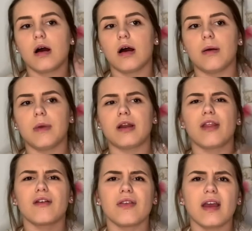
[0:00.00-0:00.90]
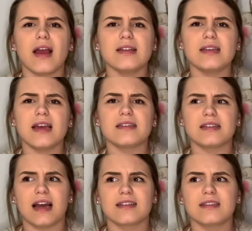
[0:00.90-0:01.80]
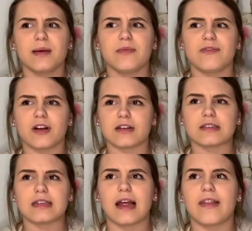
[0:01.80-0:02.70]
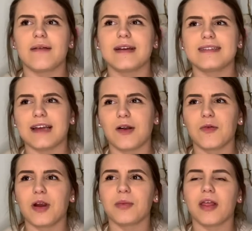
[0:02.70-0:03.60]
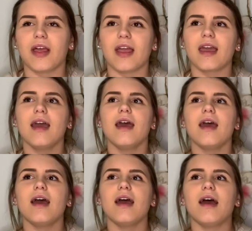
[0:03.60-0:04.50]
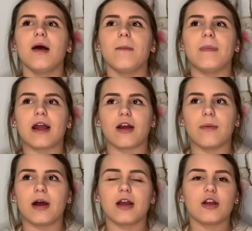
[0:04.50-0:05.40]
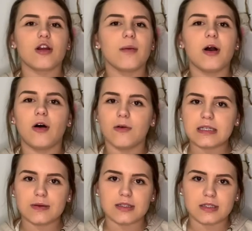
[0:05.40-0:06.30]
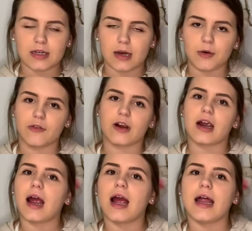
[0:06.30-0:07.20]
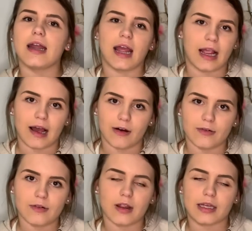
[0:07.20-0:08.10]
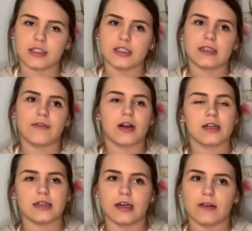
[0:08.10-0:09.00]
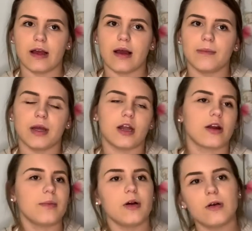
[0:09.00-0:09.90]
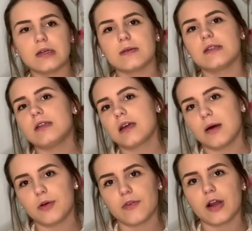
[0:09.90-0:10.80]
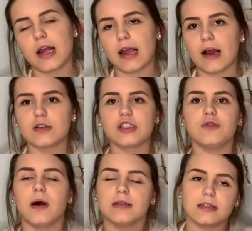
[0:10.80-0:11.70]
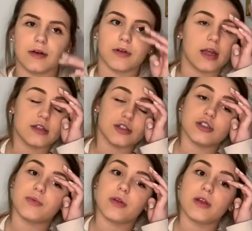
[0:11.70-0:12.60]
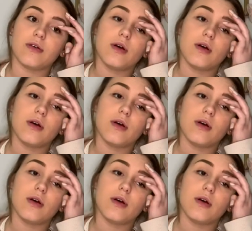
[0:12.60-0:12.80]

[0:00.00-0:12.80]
Another thing I'd say is text them first, and that might sound weird, but like your grandma always wants you to come over and hang out. Like, she's never going to tell you that, but your grandma always wants you to come over and hang out. She wants that relationship with you.